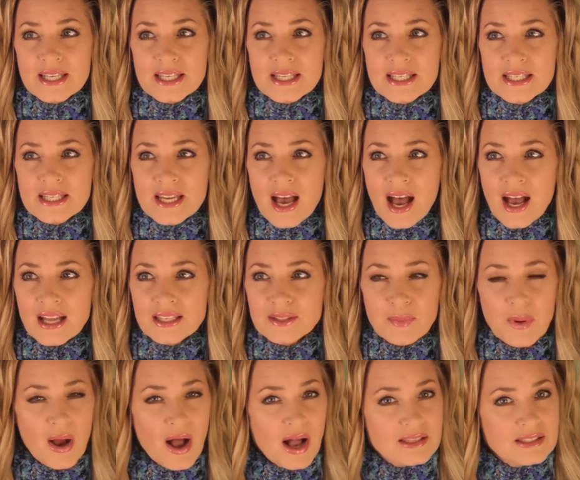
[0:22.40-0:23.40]
not
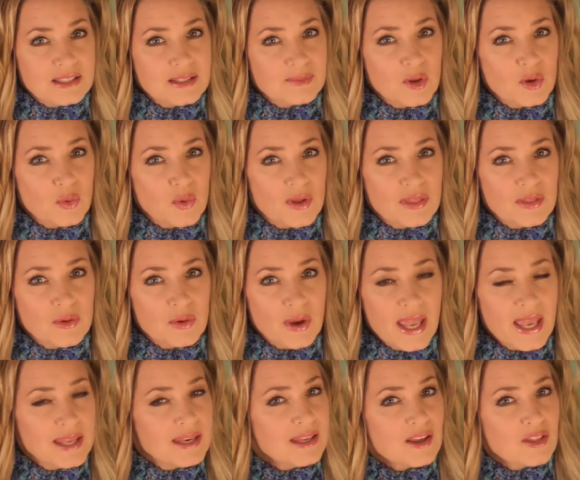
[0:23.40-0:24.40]
possible with
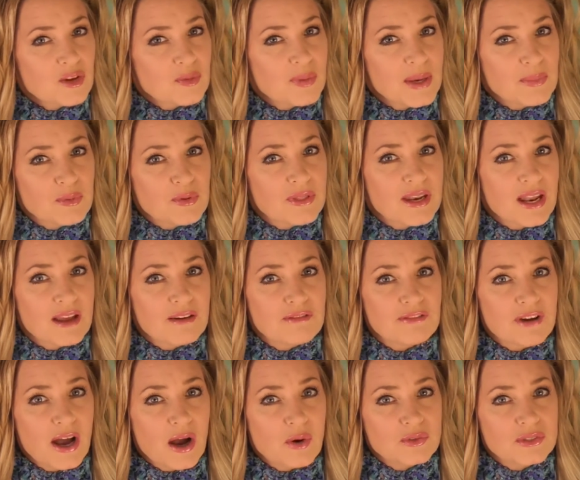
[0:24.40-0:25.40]
any other paper that I've
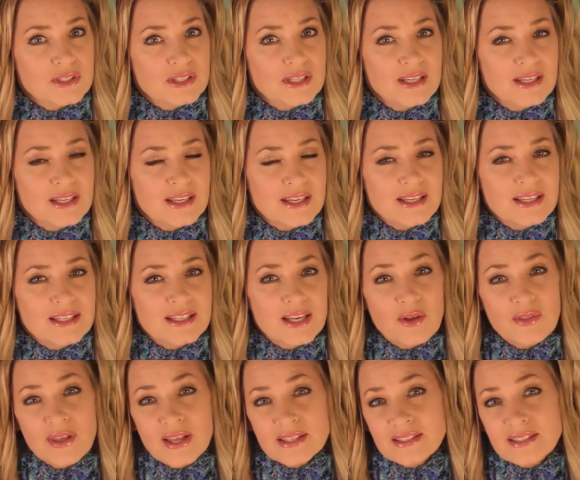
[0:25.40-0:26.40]
found.
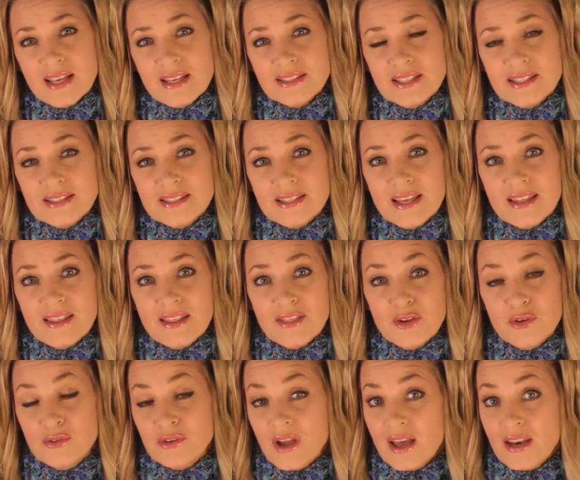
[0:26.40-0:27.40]
Now, that's not to say that
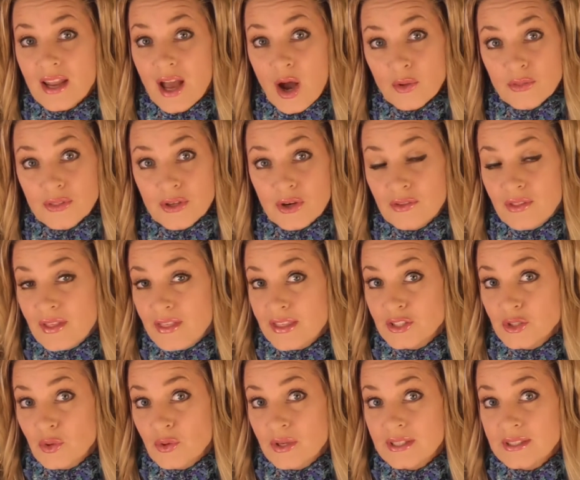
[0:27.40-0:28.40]
they're not out there, that they
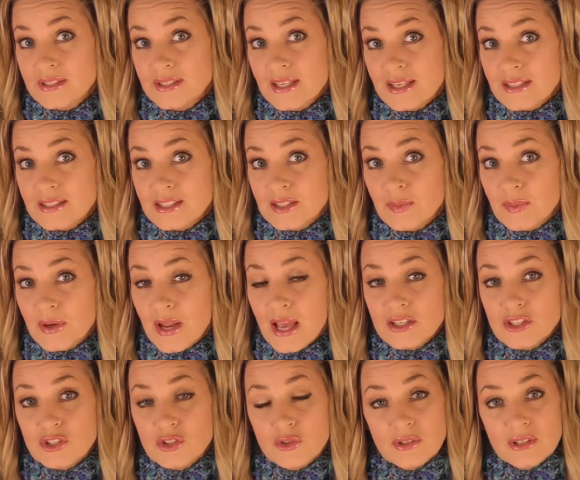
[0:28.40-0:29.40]
don't exist, but I
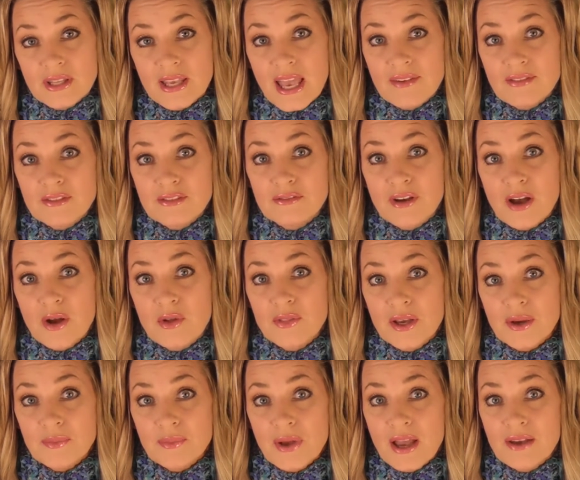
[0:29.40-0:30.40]
certainly haven't found
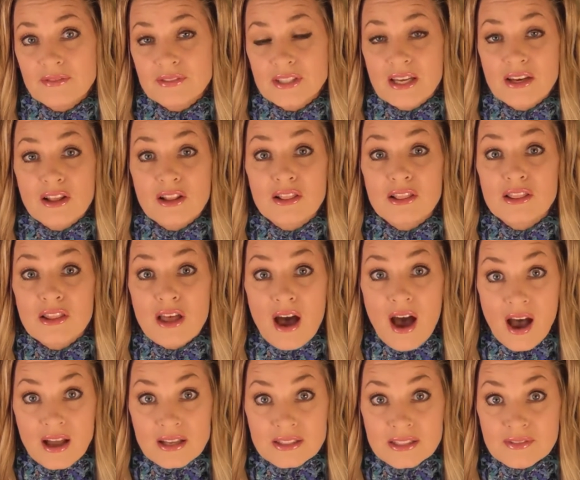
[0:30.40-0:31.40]
them. I've done a
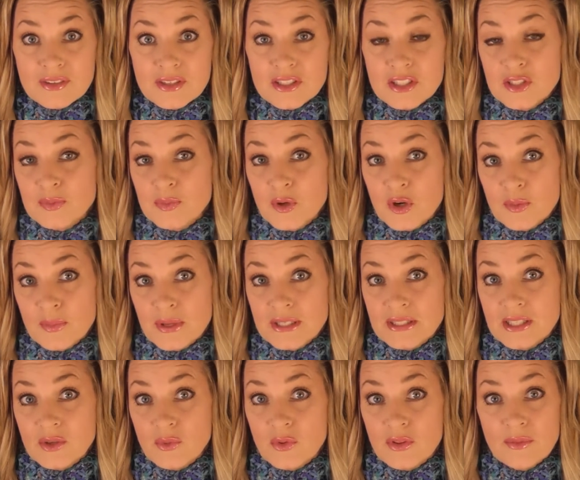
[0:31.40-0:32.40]
lot of
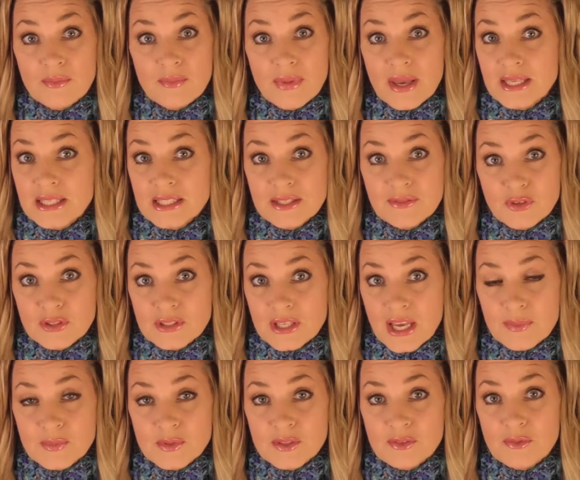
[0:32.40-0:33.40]
experimenting with many different
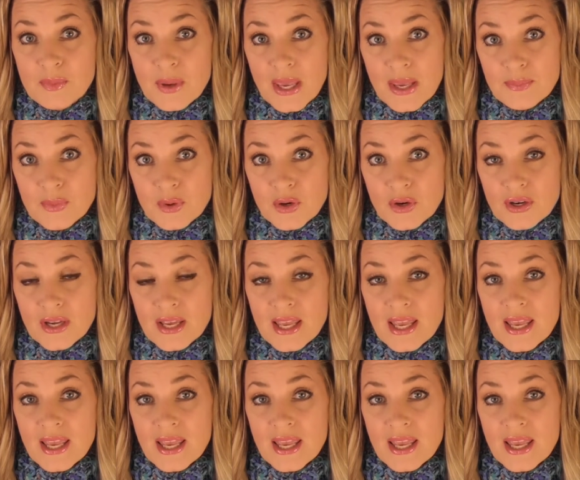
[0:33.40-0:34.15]
types of paper,